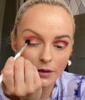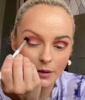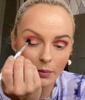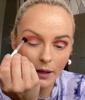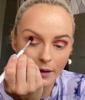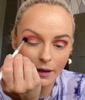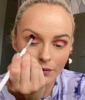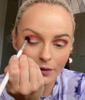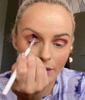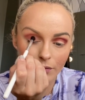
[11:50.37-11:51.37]
to blend
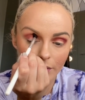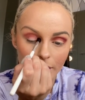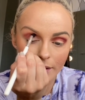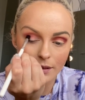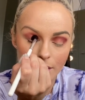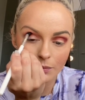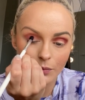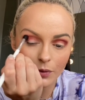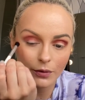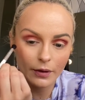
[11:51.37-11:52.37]
everything really
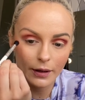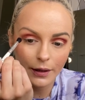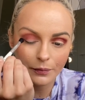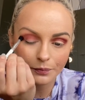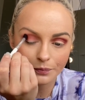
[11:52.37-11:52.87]
smoothly.